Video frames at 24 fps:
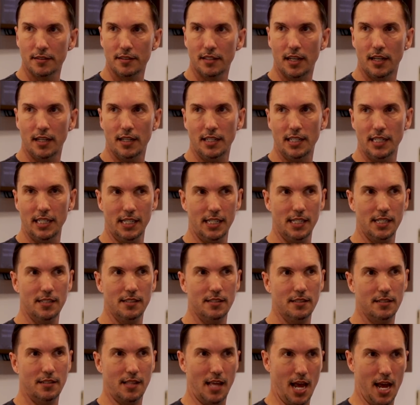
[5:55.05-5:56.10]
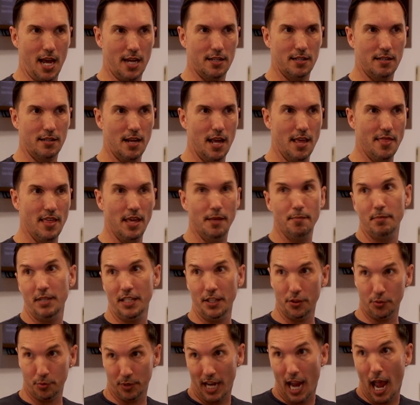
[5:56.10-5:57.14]
I didn't need that. And then
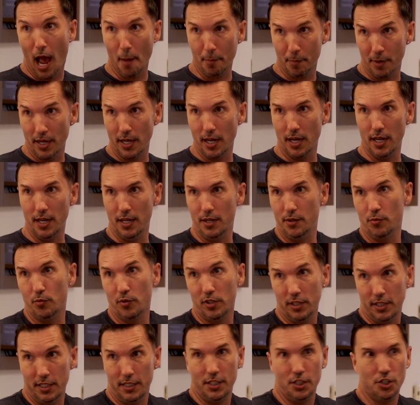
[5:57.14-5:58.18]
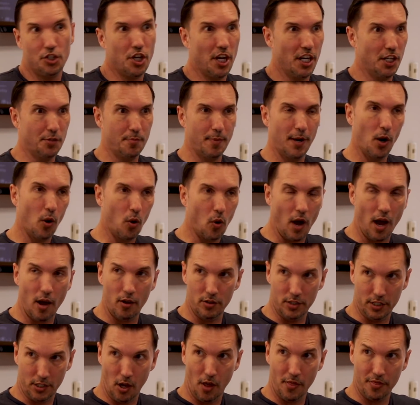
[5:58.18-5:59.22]
B3 happened, and it really did change my whole
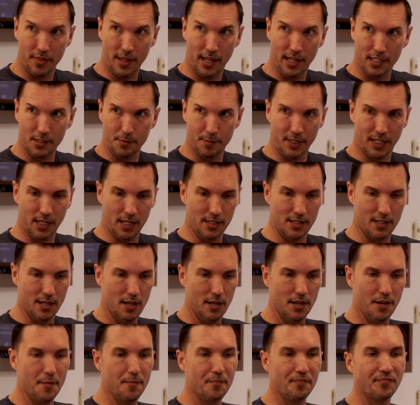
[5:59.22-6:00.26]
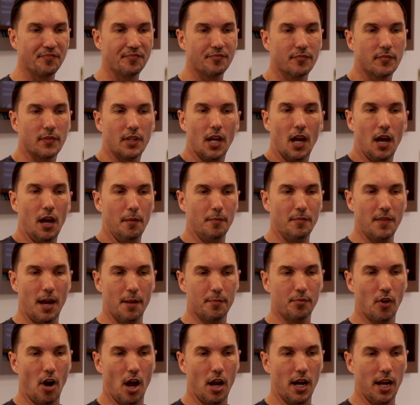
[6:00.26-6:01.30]
outlook on things because
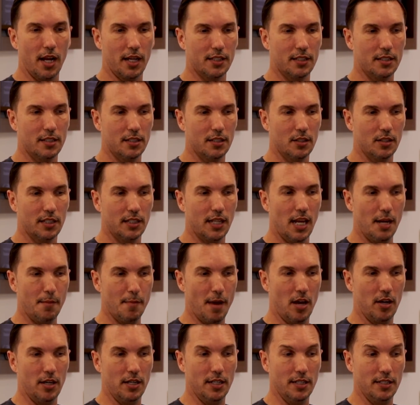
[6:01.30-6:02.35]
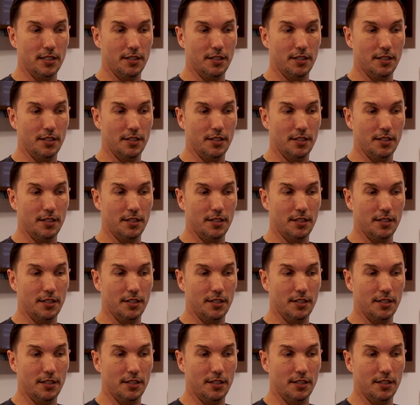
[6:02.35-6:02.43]
that product came out at a